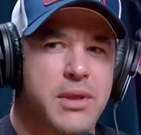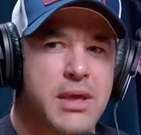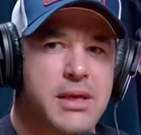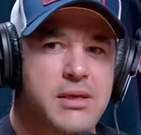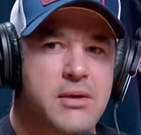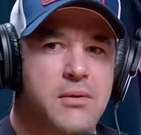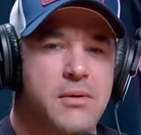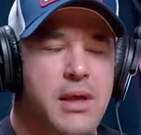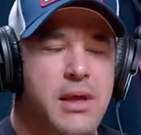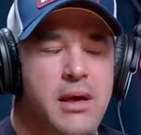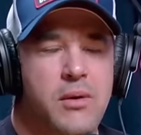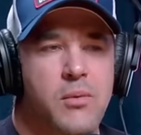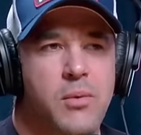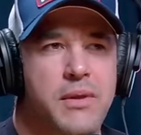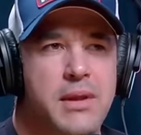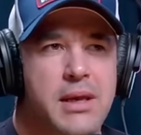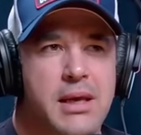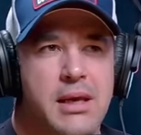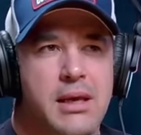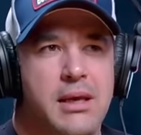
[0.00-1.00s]
they do that when
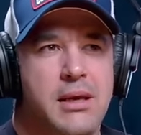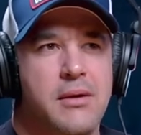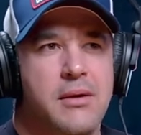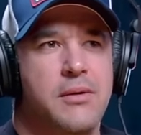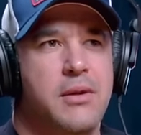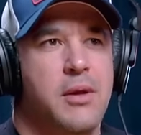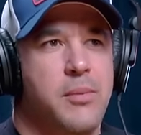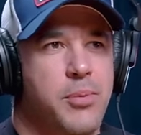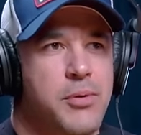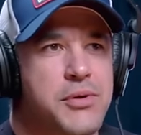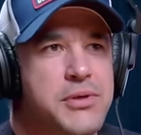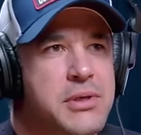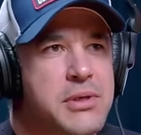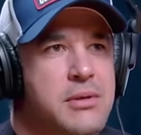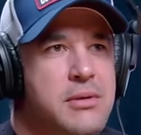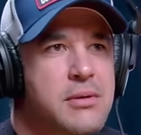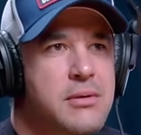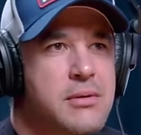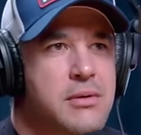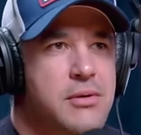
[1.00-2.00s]
the
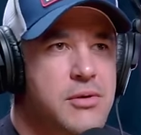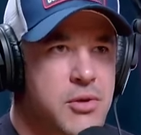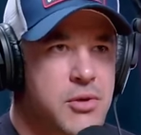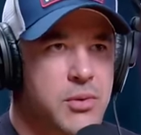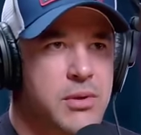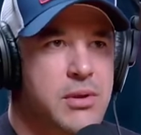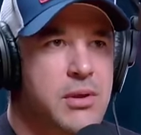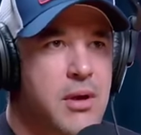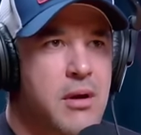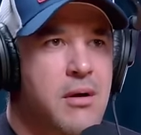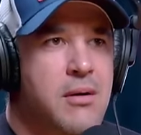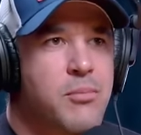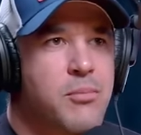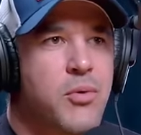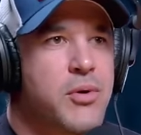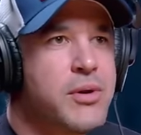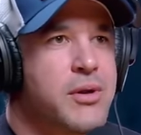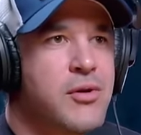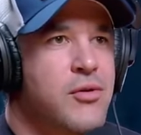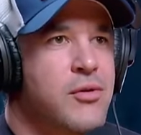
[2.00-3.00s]
person doing the
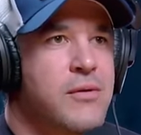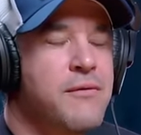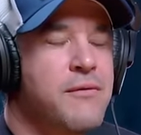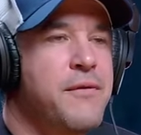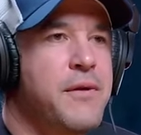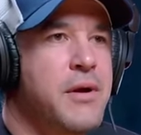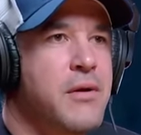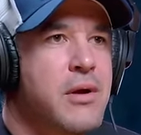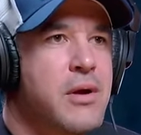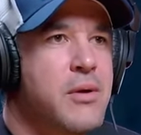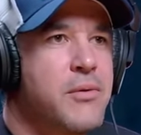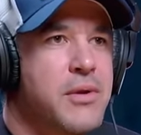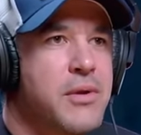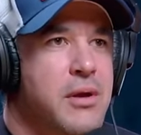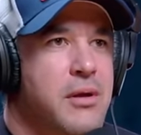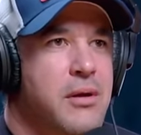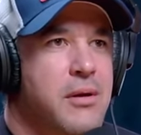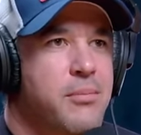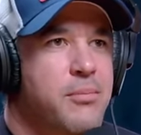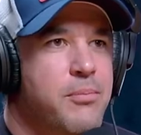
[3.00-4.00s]
onboarding couldn't figure out
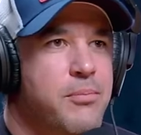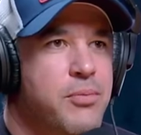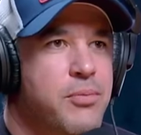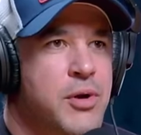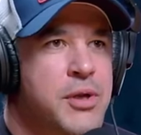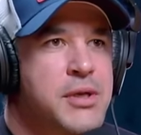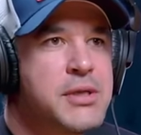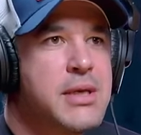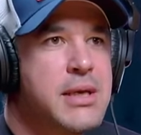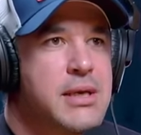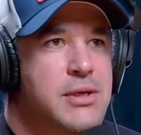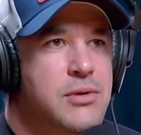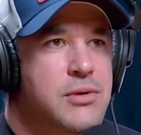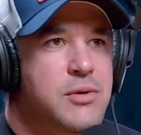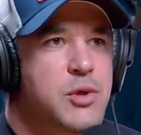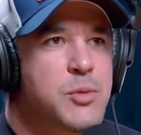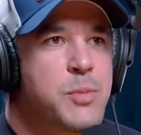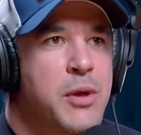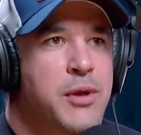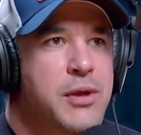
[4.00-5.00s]
the pronunciation or
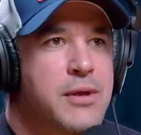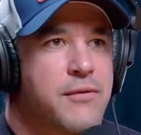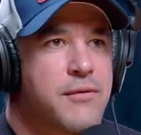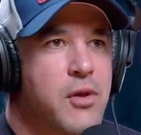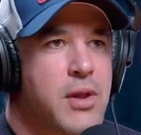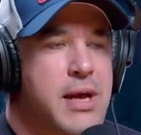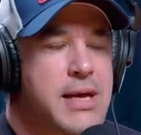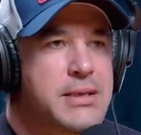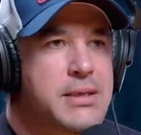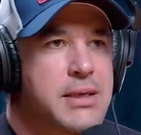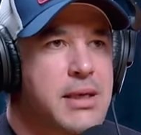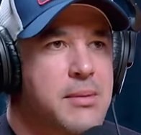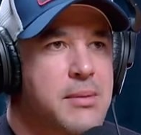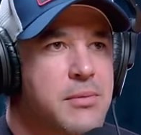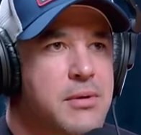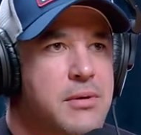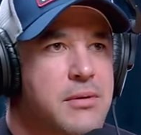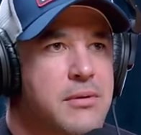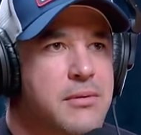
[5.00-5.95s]
spelling of the last name?